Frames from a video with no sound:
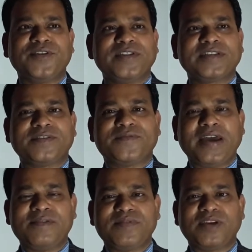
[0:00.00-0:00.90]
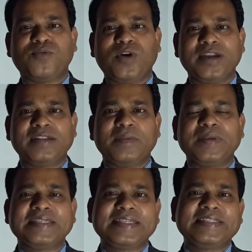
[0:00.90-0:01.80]
this 5G and what are the
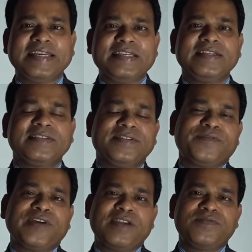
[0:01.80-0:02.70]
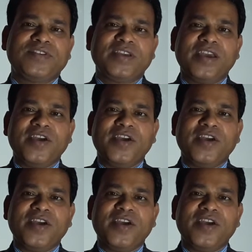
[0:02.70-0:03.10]
basic changes in 5G